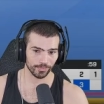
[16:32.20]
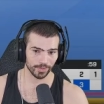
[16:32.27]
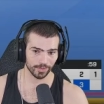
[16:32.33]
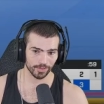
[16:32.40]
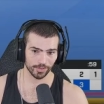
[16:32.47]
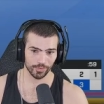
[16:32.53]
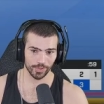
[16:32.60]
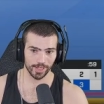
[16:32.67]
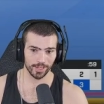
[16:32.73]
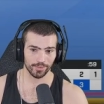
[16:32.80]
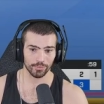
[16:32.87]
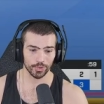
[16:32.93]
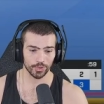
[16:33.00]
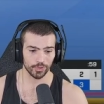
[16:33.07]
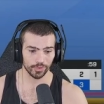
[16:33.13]
to try to
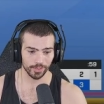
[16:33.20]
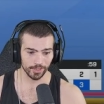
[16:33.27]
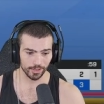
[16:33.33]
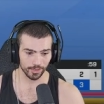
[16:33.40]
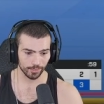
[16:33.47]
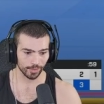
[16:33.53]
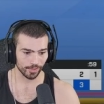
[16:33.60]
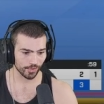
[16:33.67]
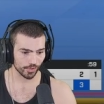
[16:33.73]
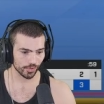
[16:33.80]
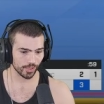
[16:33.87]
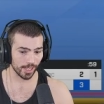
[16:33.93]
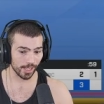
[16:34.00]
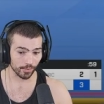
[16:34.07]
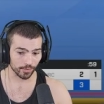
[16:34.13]
invert underneath you, and it's just
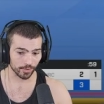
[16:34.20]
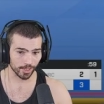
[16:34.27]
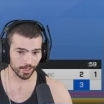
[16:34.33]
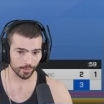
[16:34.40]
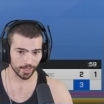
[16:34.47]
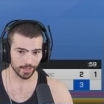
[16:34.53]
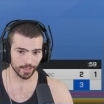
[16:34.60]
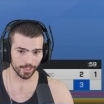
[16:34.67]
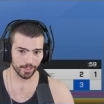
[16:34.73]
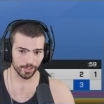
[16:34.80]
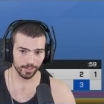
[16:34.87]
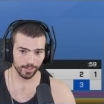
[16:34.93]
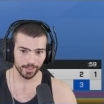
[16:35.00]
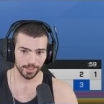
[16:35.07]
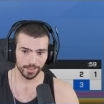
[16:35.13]
the angle's not quite
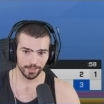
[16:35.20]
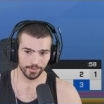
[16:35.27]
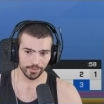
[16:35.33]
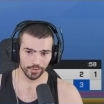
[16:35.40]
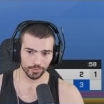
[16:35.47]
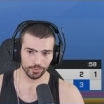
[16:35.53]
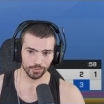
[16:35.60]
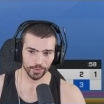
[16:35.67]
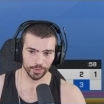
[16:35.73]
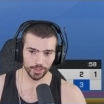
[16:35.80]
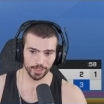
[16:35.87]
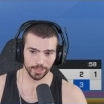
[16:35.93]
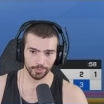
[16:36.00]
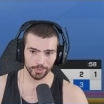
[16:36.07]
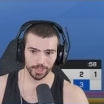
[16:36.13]
there. So
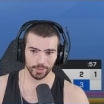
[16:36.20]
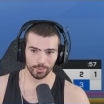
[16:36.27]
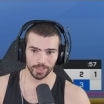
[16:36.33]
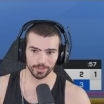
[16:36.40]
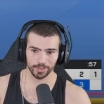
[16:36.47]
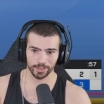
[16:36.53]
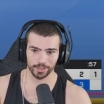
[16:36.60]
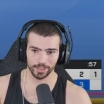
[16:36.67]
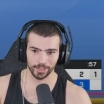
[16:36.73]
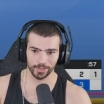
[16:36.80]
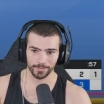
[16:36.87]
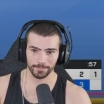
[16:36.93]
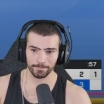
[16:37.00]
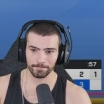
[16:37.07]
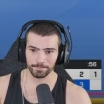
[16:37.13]
really, really well done
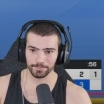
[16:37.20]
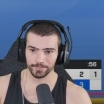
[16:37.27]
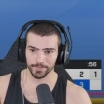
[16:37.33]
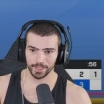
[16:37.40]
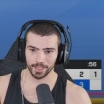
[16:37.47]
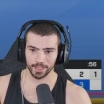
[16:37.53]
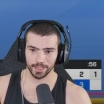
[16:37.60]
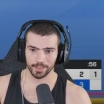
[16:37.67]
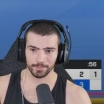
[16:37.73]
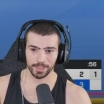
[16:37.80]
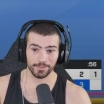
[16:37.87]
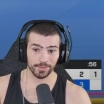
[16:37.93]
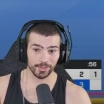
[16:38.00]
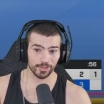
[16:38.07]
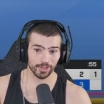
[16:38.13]
here. Um,
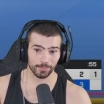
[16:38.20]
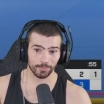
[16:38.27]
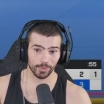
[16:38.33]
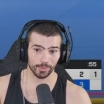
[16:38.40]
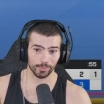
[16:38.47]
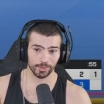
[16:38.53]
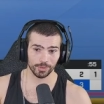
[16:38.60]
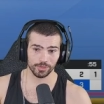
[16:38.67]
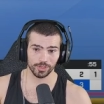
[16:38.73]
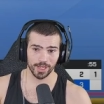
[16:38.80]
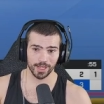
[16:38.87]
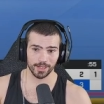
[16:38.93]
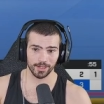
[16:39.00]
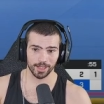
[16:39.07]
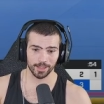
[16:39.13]
even to the point where you
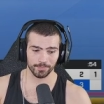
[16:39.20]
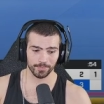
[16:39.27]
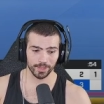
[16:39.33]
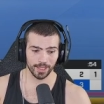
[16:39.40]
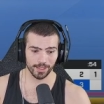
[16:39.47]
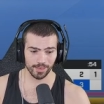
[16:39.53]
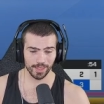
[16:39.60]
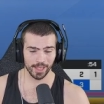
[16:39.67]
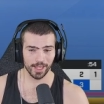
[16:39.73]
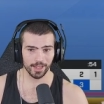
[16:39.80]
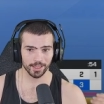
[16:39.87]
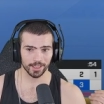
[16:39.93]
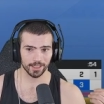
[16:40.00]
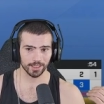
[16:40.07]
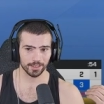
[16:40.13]
stand up. They, they
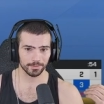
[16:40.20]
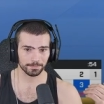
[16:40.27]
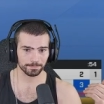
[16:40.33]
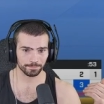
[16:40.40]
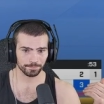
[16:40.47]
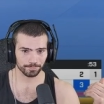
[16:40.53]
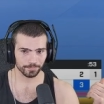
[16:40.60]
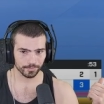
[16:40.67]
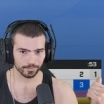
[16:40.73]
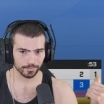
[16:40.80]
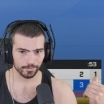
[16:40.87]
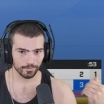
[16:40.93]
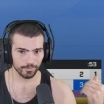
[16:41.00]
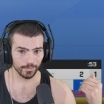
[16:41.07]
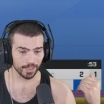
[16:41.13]
uh,
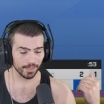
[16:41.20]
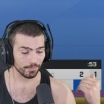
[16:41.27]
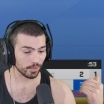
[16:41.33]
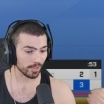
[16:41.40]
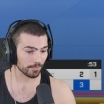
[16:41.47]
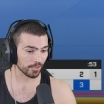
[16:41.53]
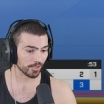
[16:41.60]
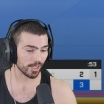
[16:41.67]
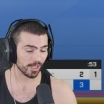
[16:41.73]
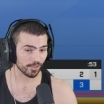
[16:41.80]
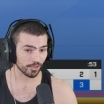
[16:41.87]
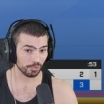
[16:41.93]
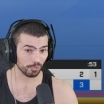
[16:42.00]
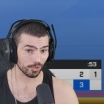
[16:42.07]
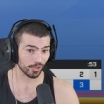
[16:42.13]
if you end up standing
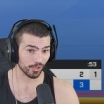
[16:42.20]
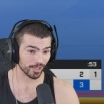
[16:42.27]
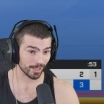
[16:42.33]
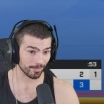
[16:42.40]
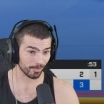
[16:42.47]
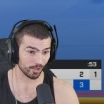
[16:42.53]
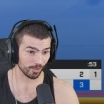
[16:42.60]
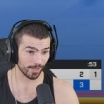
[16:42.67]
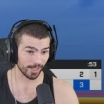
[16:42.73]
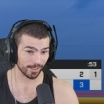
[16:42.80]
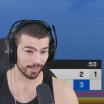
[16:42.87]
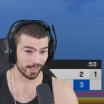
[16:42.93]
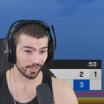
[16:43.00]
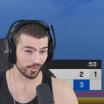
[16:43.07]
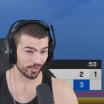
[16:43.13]
too long and he puts you back
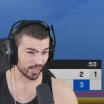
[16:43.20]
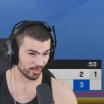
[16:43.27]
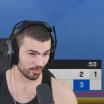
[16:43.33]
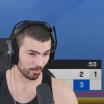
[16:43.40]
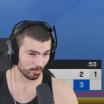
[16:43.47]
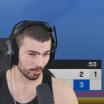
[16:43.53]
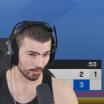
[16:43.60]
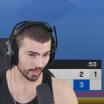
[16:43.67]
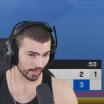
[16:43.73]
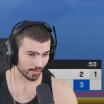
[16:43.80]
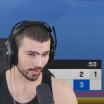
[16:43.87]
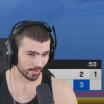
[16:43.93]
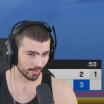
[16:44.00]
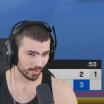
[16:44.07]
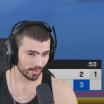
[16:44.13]
down, he'll get two
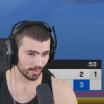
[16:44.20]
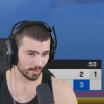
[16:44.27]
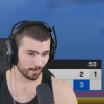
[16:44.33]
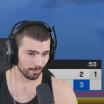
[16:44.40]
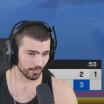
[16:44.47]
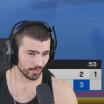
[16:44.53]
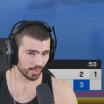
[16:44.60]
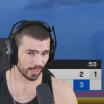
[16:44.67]
points. And